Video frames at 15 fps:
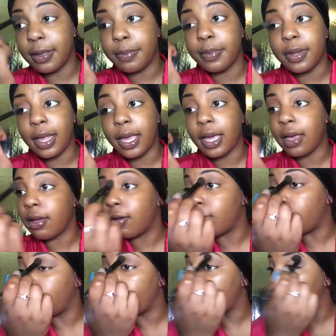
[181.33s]
up like
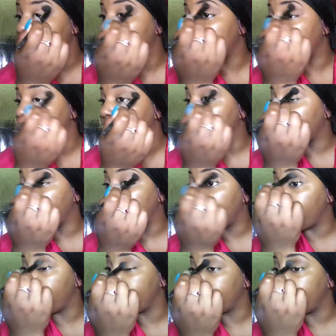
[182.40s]
right and
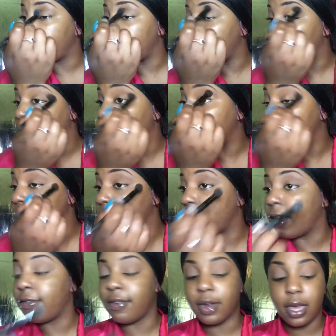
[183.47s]
left, like right and
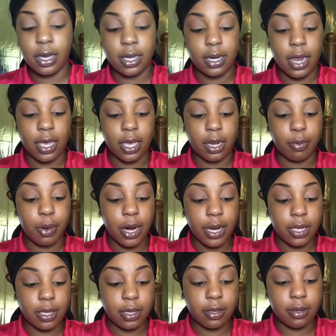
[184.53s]
left, and I could not get a
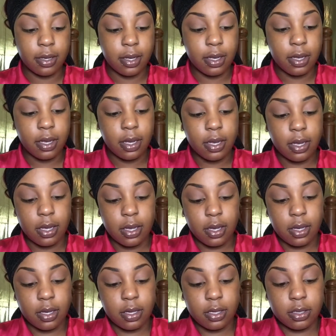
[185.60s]
break.
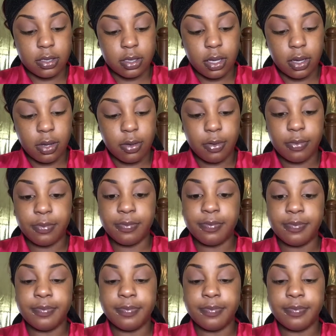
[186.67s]
So